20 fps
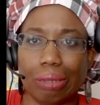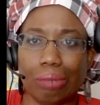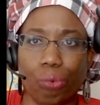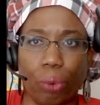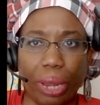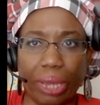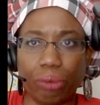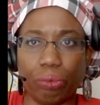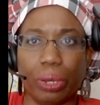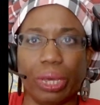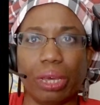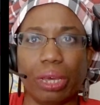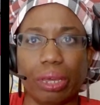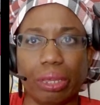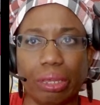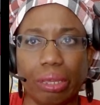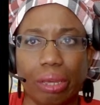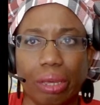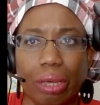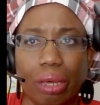right way.
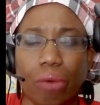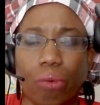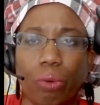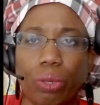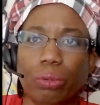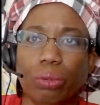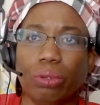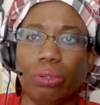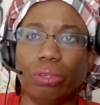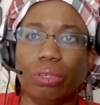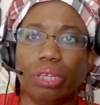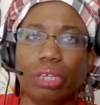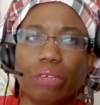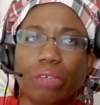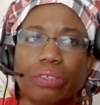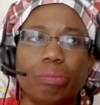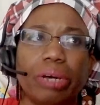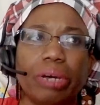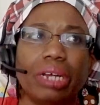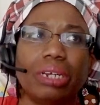When you
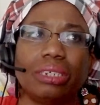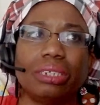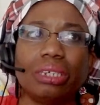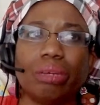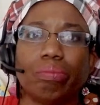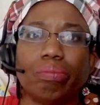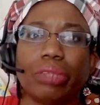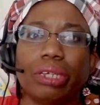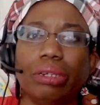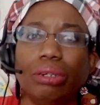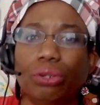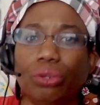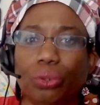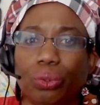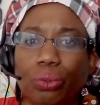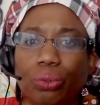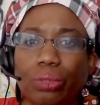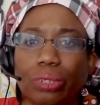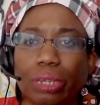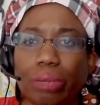give somebody something
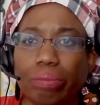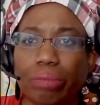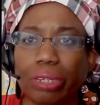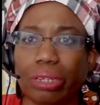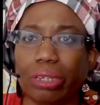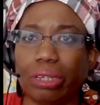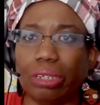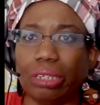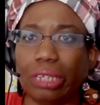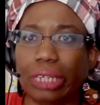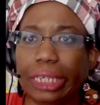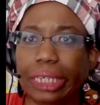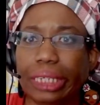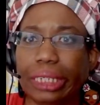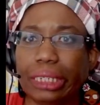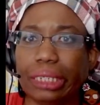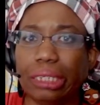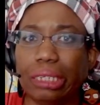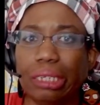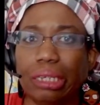new, something
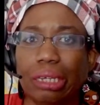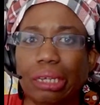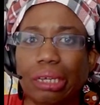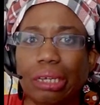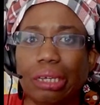easy,